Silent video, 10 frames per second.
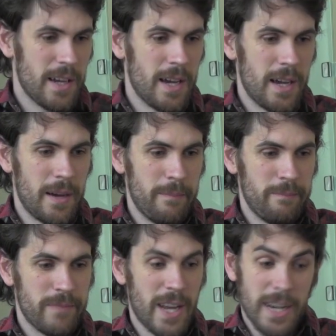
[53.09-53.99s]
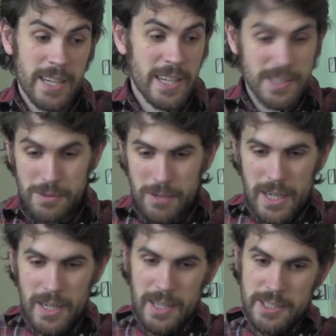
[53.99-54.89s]
And I guess you're
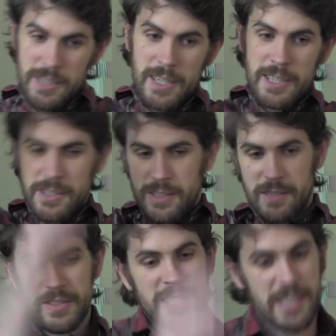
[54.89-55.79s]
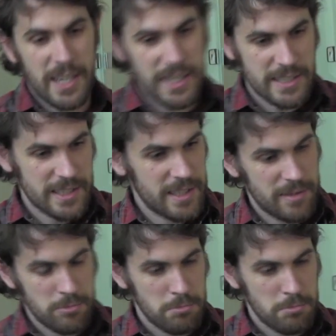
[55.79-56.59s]
right, like Joe Danger is of a size that